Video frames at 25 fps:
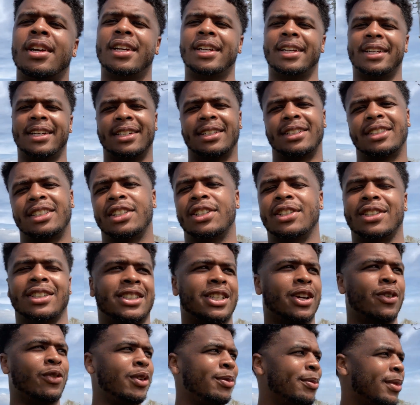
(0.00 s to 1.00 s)
Yes, sir.
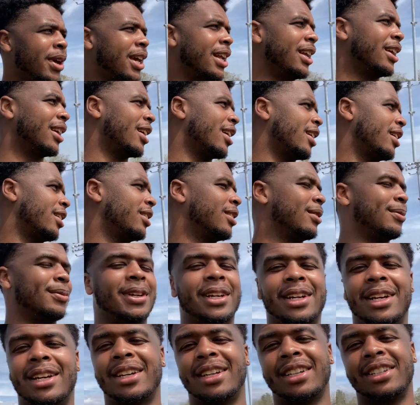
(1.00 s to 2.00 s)
So we made it out here,
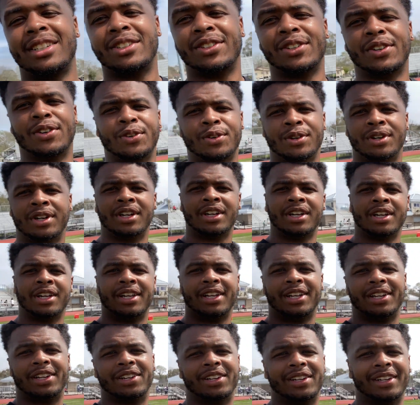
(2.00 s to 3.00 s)
man. You know,
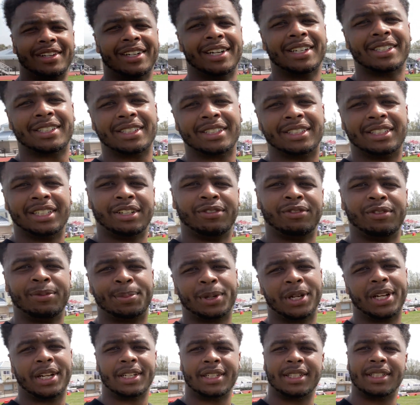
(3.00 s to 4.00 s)
that's the team we
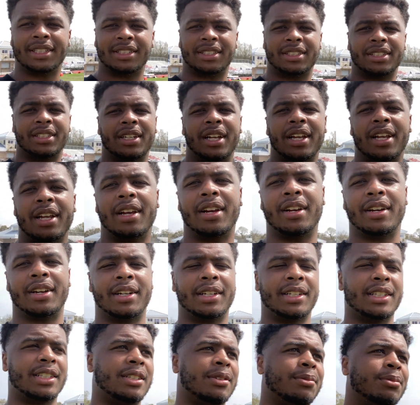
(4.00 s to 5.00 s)
playing against today. Uh,
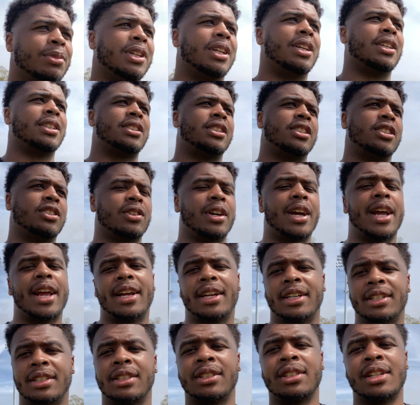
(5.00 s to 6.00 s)
this the Biloxi
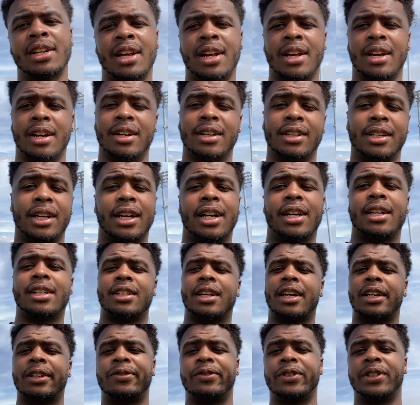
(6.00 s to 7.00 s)
Dragons. Uh, they got a
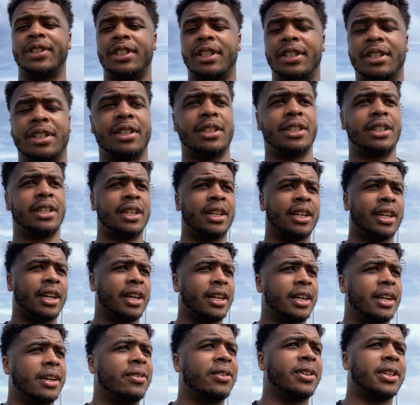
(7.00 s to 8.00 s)
nice facility
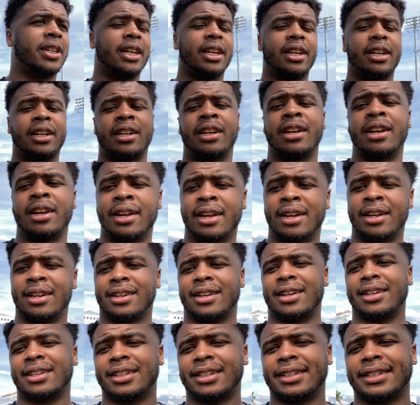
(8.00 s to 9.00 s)
and everything.
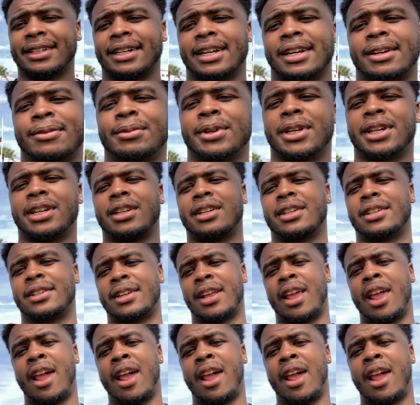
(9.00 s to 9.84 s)
Like, look at that, man.